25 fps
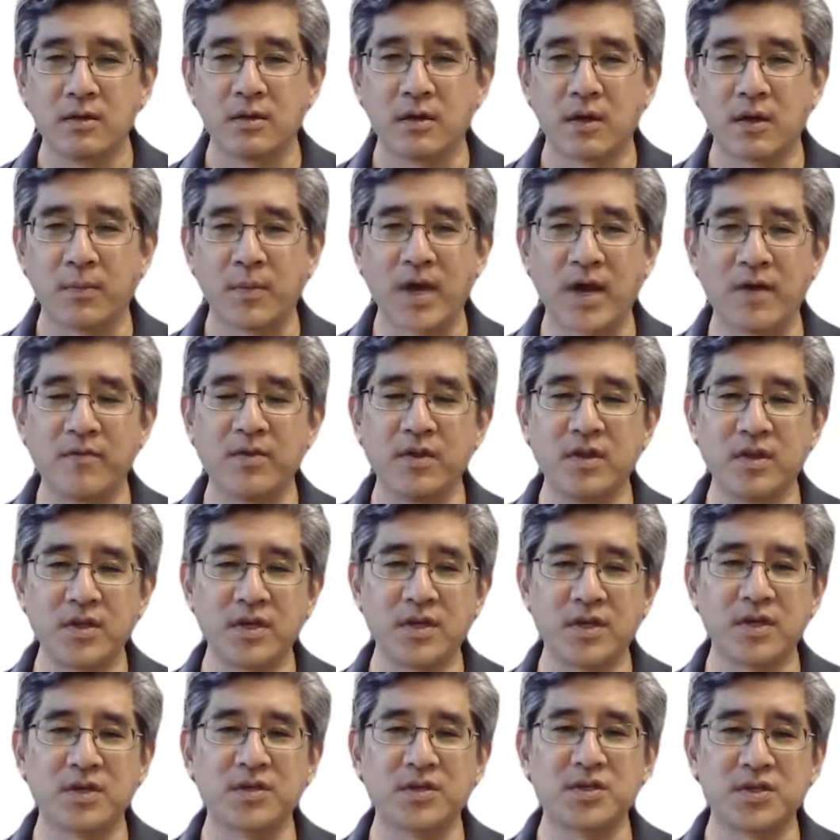I'm having the
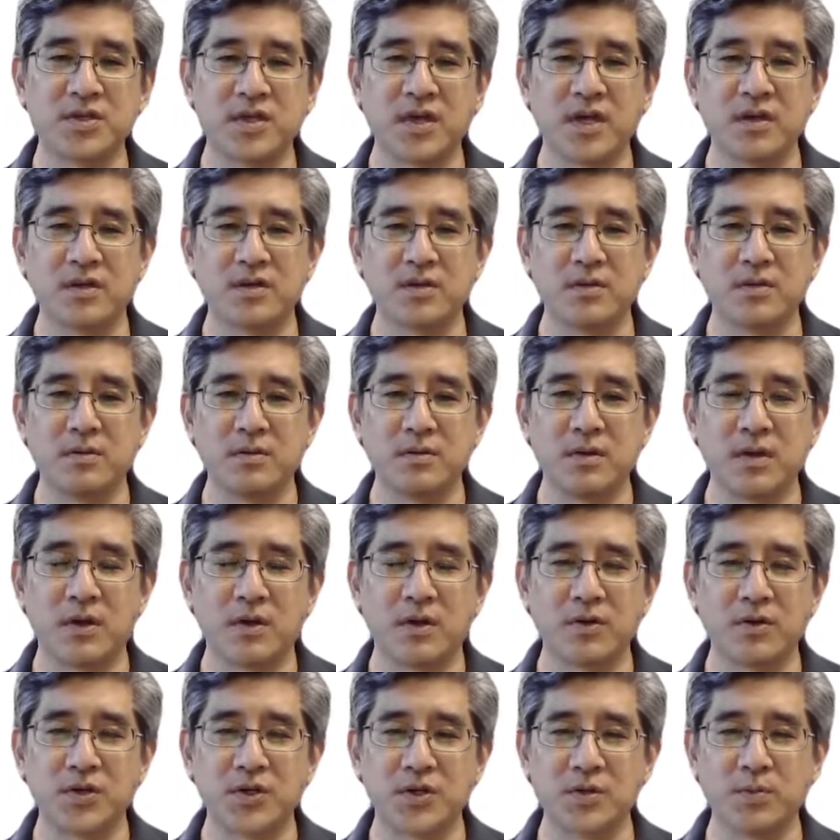kids
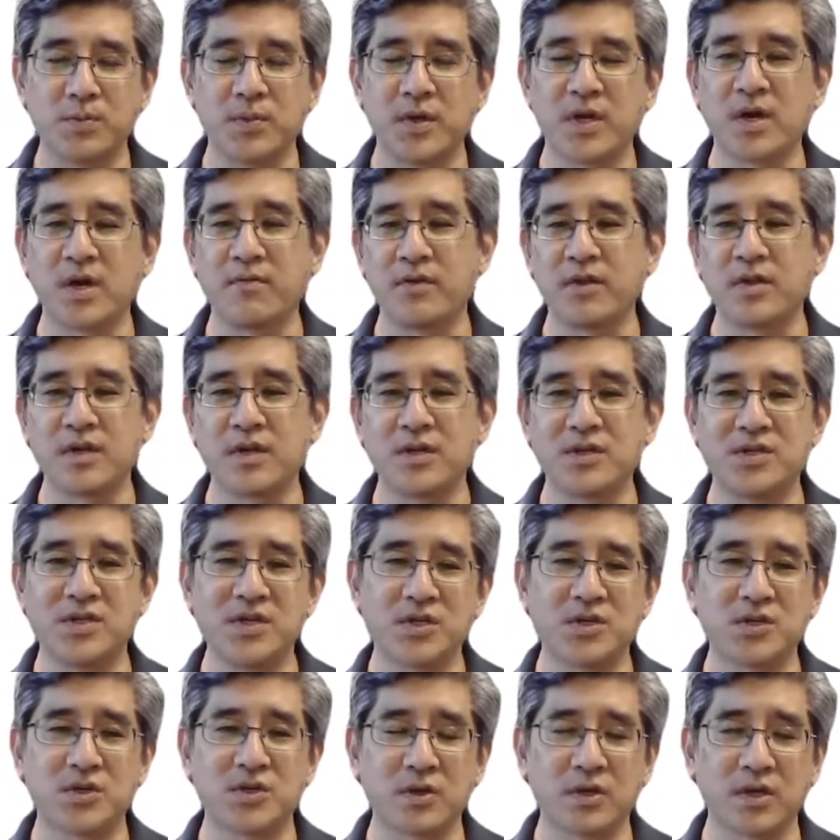submit everything
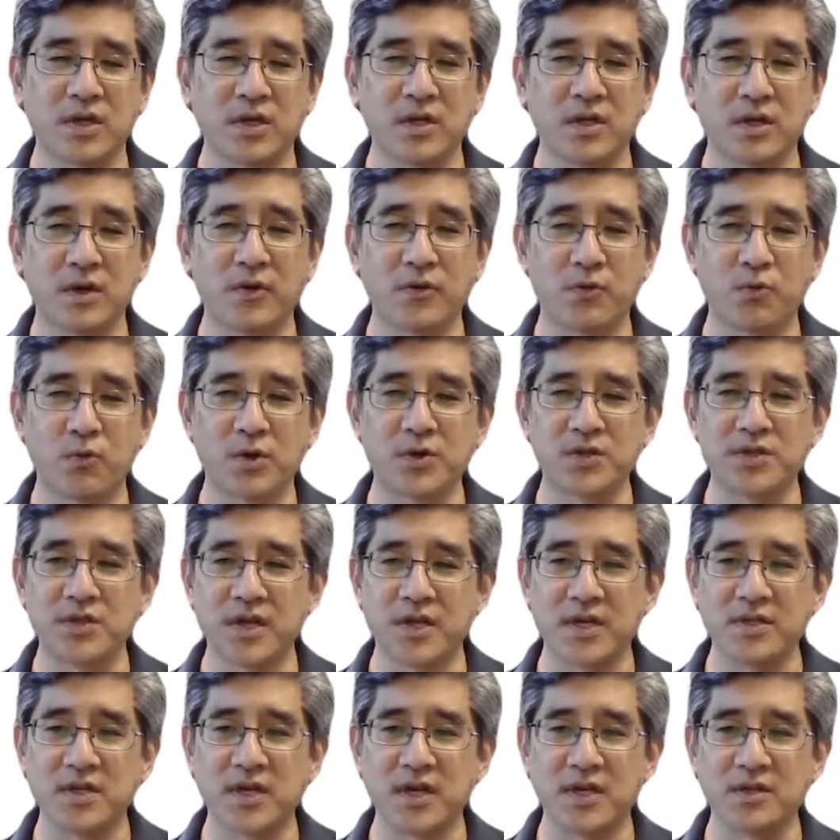digitally. In other words,
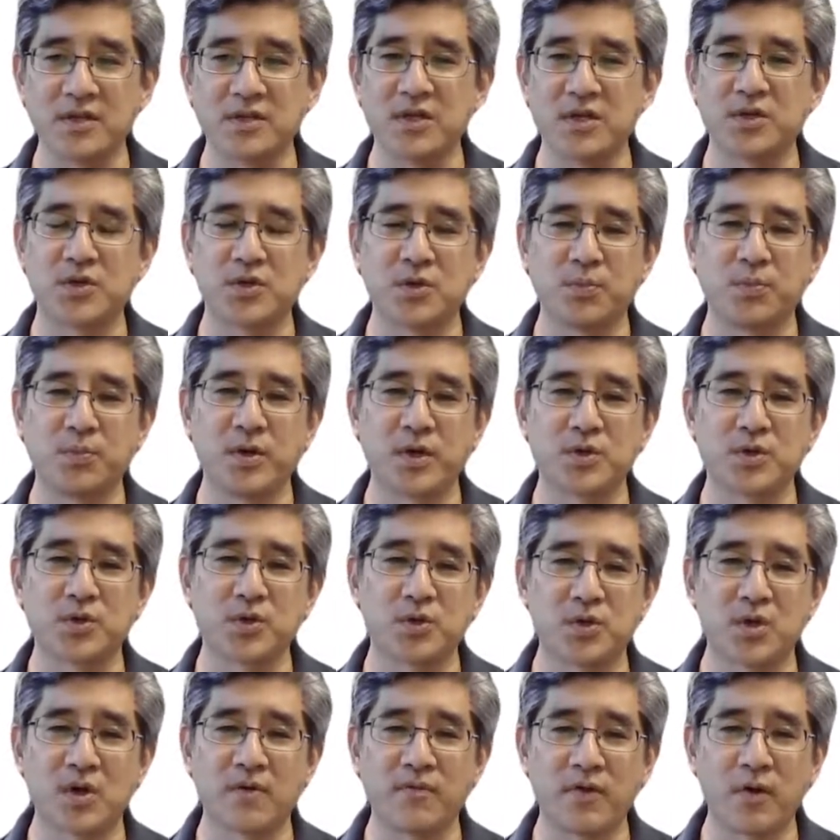they take digital
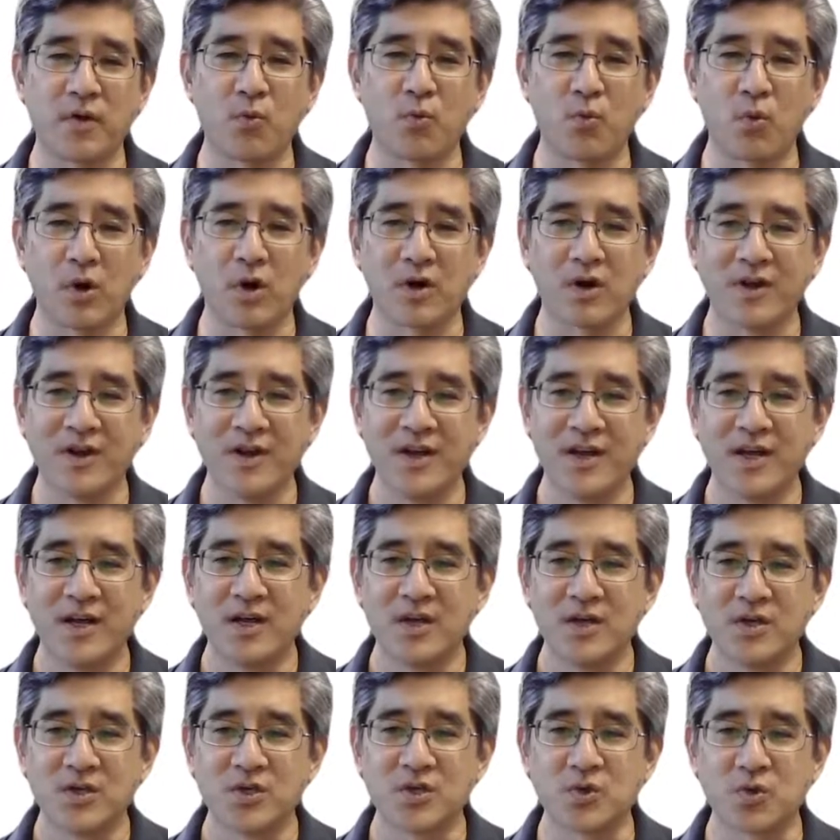pictures of their work,
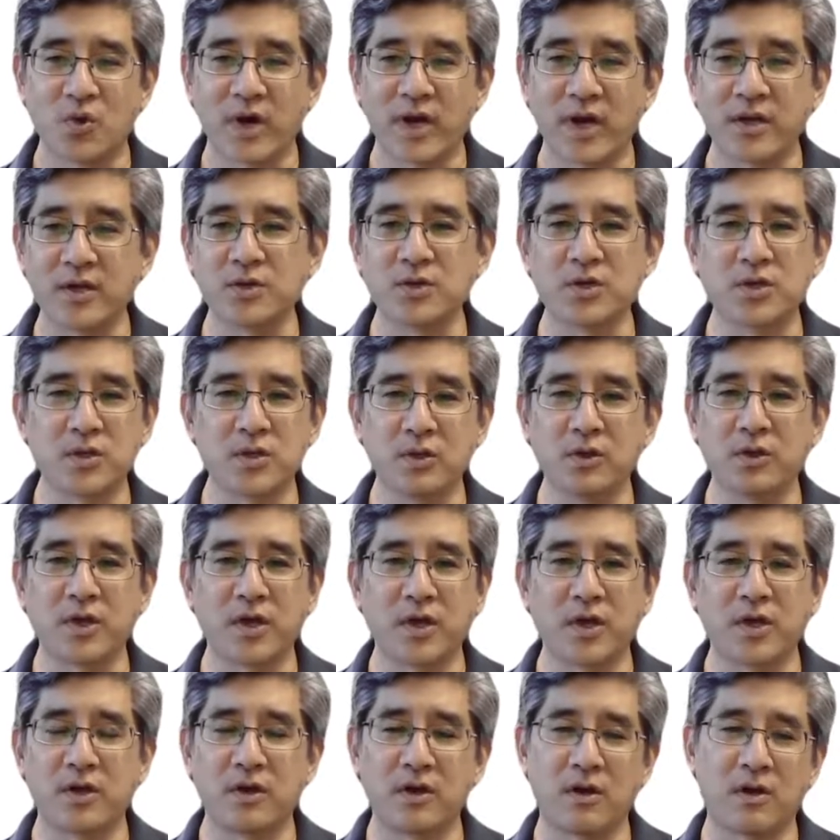so I can just
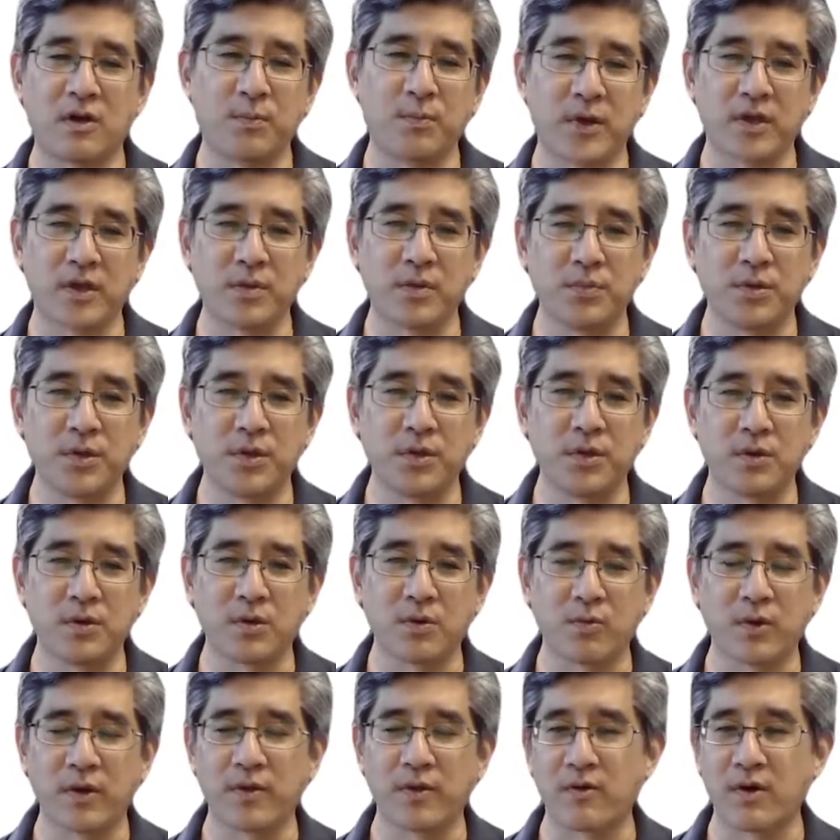look at it on my
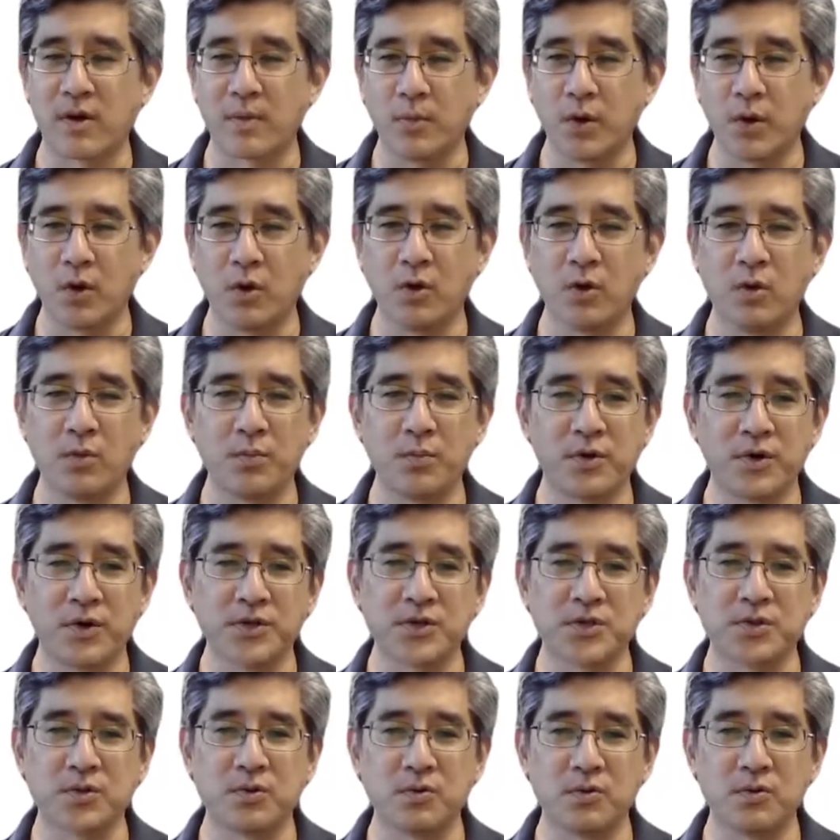computer, whether I'm home or
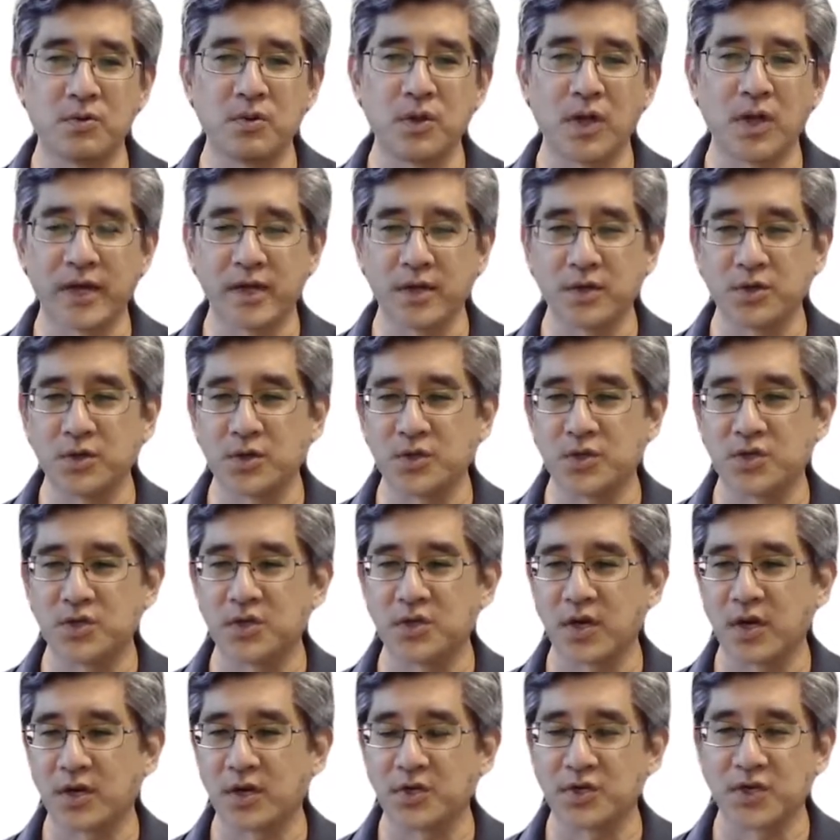at school. I can
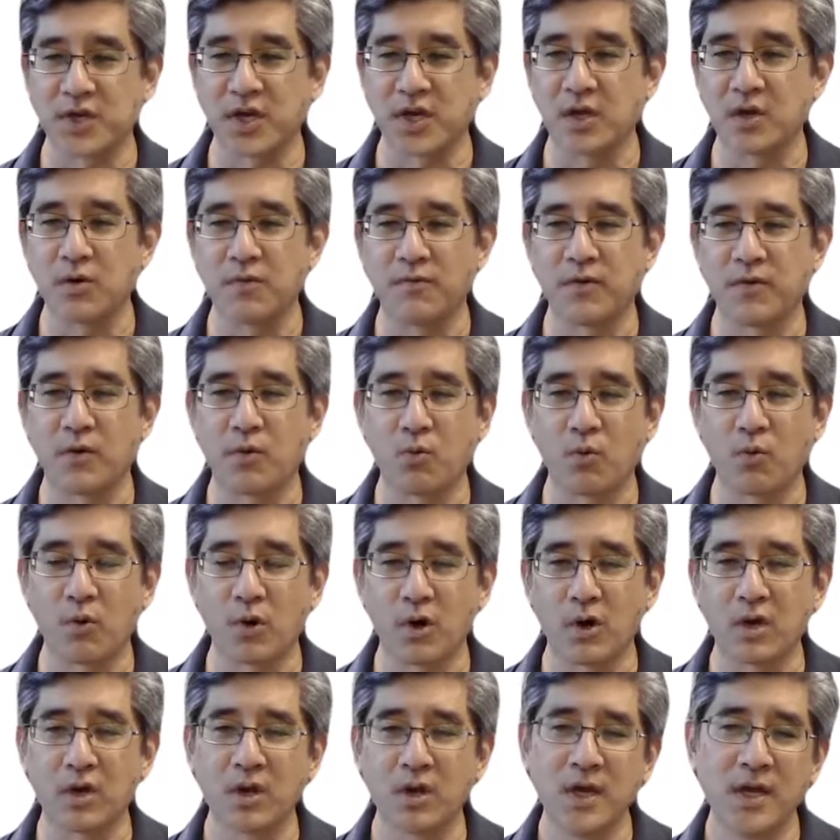just kind of scan over their
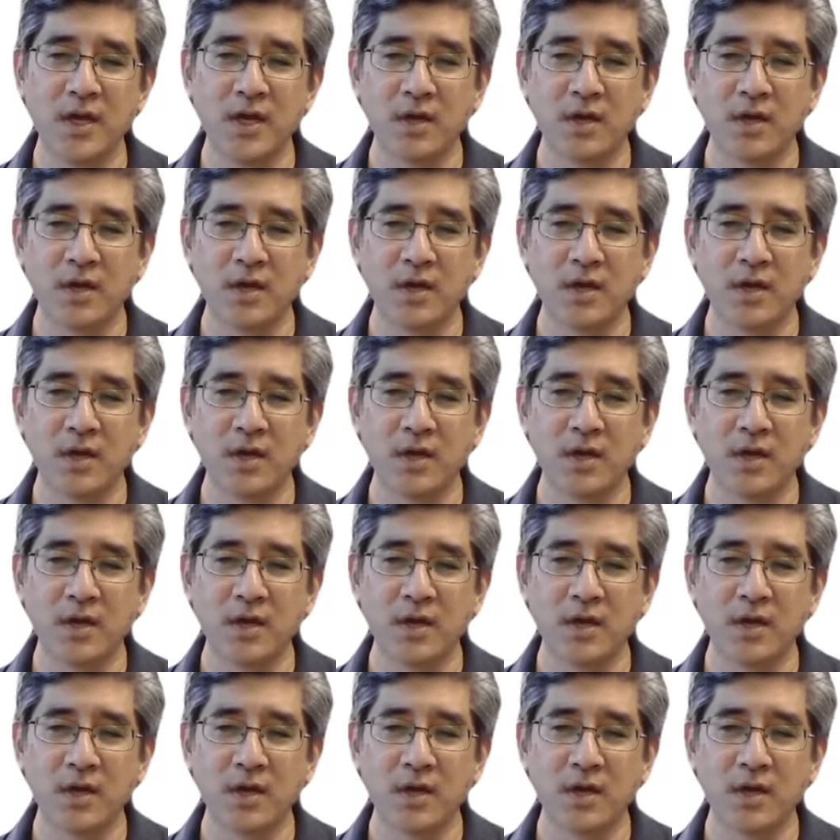work,